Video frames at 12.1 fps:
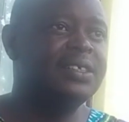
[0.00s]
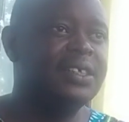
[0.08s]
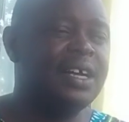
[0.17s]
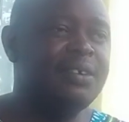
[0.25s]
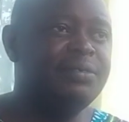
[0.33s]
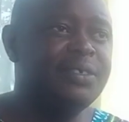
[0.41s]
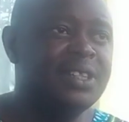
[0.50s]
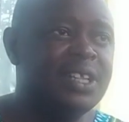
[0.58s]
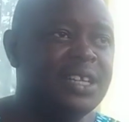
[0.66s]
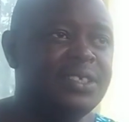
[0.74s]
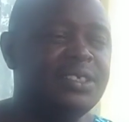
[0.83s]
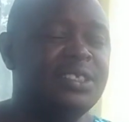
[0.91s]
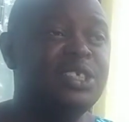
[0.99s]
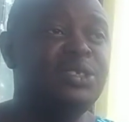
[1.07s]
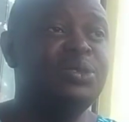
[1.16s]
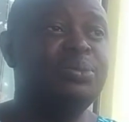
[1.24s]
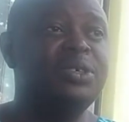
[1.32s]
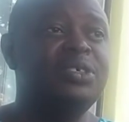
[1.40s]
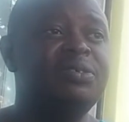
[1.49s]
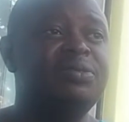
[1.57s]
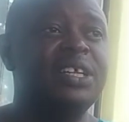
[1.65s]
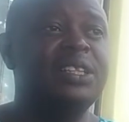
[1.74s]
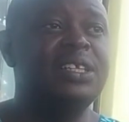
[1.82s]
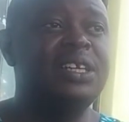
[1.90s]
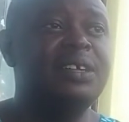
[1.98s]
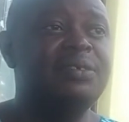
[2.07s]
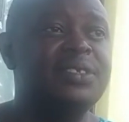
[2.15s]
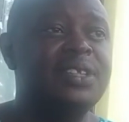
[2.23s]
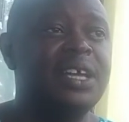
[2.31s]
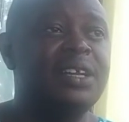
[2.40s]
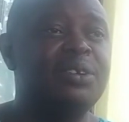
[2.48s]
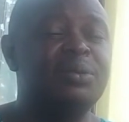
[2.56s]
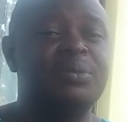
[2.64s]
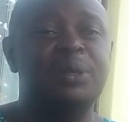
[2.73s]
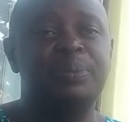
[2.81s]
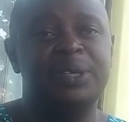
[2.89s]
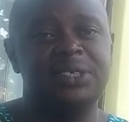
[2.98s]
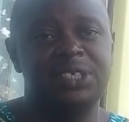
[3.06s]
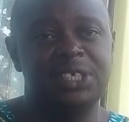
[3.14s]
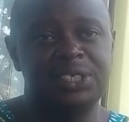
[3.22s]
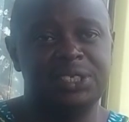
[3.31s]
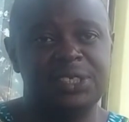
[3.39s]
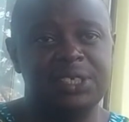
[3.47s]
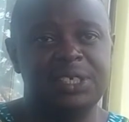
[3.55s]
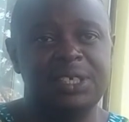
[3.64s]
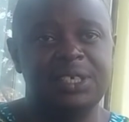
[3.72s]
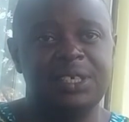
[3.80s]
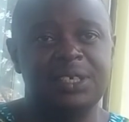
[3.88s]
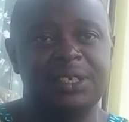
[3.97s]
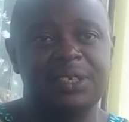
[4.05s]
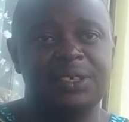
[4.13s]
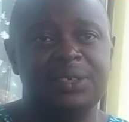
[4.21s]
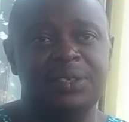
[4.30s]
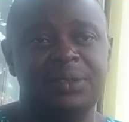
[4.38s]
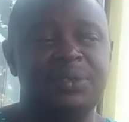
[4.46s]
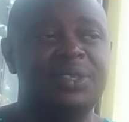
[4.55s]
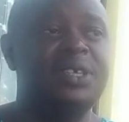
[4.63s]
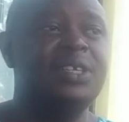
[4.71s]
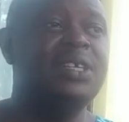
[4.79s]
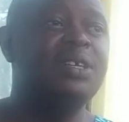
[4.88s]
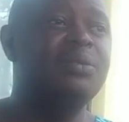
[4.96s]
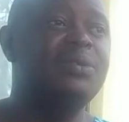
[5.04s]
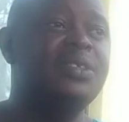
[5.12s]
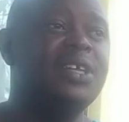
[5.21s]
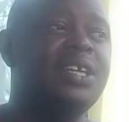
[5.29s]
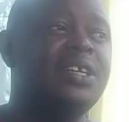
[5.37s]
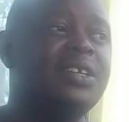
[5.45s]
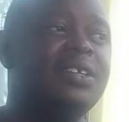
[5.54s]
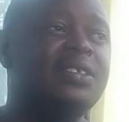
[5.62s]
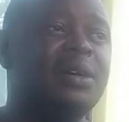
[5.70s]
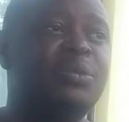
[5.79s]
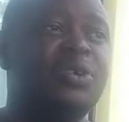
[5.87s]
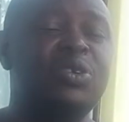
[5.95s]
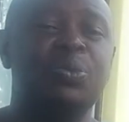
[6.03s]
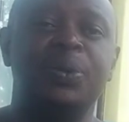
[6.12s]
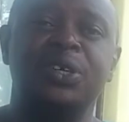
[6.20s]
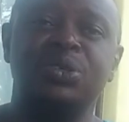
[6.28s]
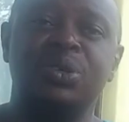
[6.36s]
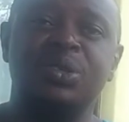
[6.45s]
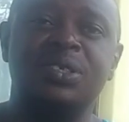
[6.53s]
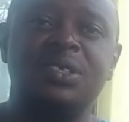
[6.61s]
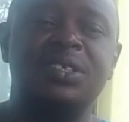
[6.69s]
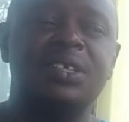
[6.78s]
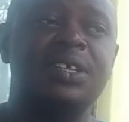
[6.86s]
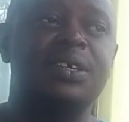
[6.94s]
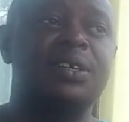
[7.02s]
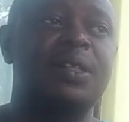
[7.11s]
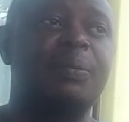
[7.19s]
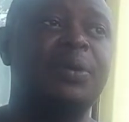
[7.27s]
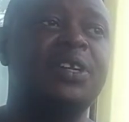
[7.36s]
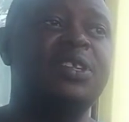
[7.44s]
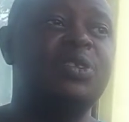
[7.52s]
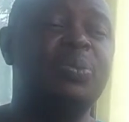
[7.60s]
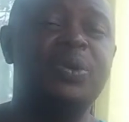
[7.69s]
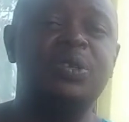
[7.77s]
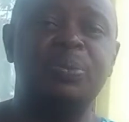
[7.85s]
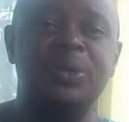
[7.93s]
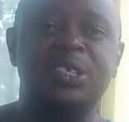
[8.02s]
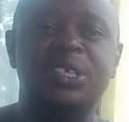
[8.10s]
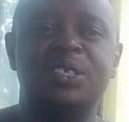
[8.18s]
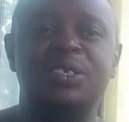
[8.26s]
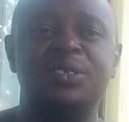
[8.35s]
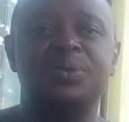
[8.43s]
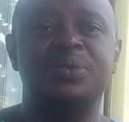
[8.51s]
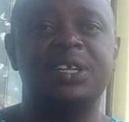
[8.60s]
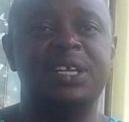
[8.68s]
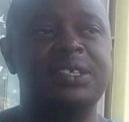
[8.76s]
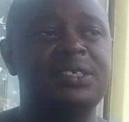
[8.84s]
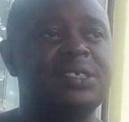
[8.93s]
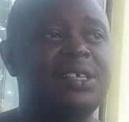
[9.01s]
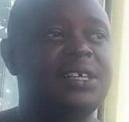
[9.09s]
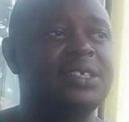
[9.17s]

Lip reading: After that, then you modify the lifestyle of the patient. You see, we said some occupations predispose patients to sciatica.